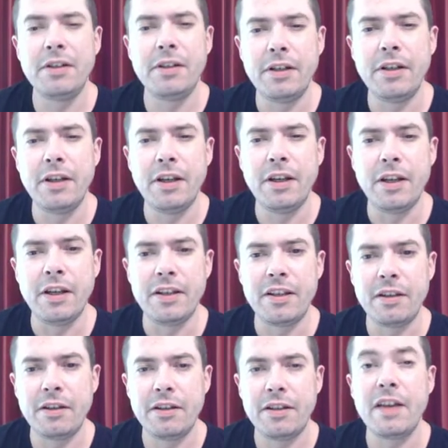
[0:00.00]

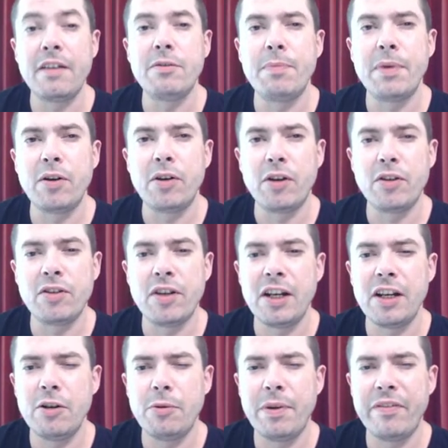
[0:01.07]
Dave Chappelle goes a
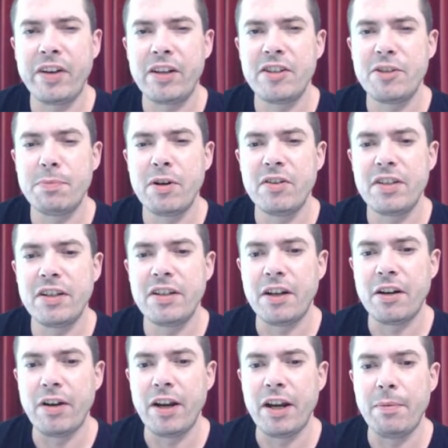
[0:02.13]
little bit of a conspiracy
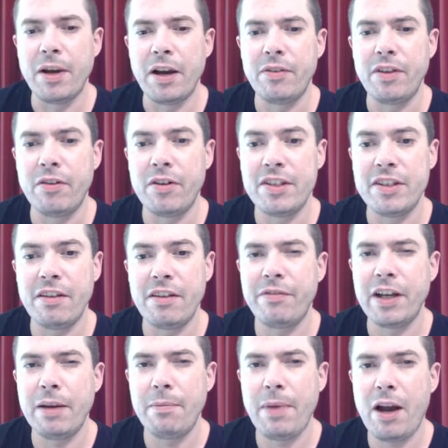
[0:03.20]
tirade about there is
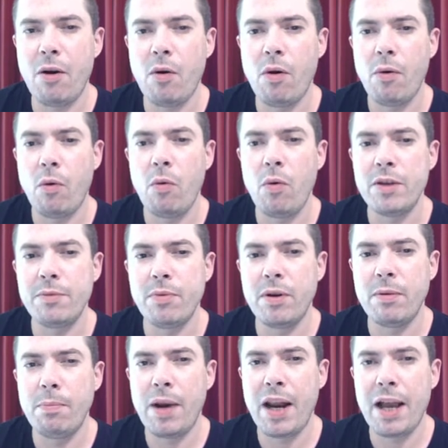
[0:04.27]
something about always putting
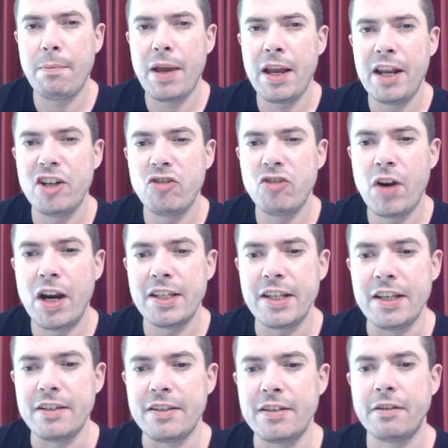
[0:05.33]
black men in
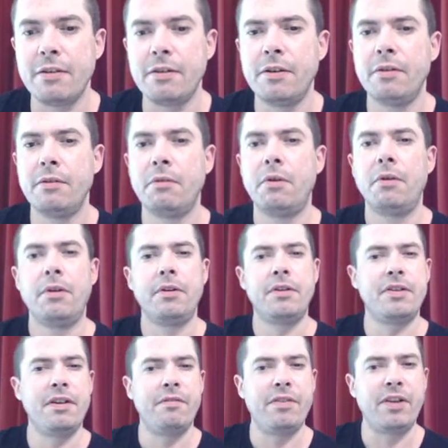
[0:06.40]
dresses.
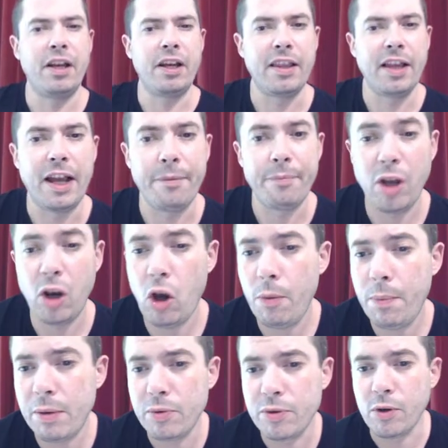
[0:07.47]
Something like that. A lot of
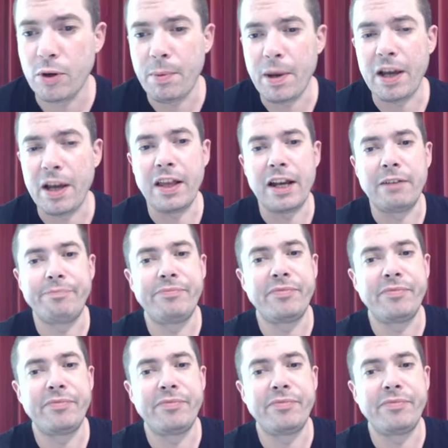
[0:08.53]
people talk about that.